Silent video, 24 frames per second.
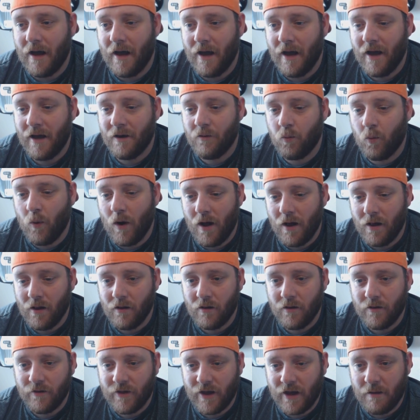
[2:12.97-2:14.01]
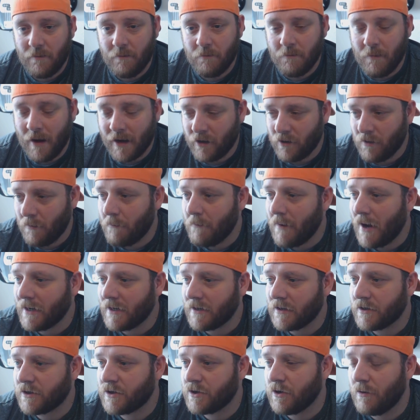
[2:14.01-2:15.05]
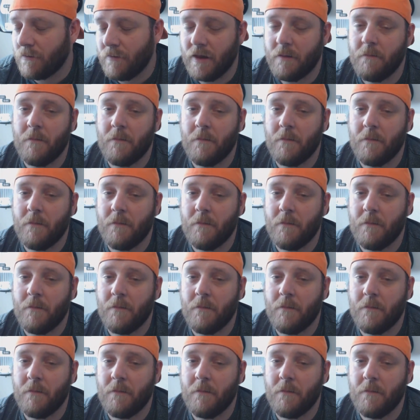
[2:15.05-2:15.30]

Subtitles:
And well, they might not matter to some,